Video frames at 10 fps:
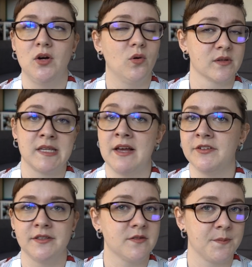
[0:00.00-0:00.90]
or
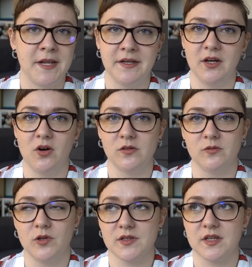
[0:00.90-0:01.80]
7, depending
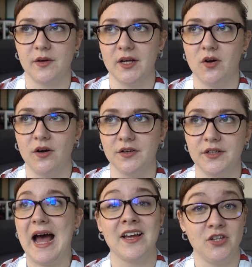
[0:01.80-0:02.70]
on what's going on
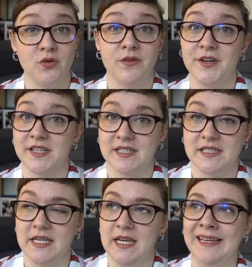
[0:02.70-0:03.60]
at
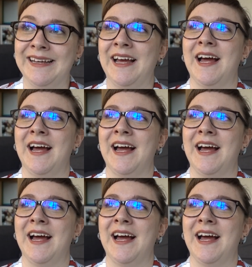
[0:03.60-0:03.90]
university,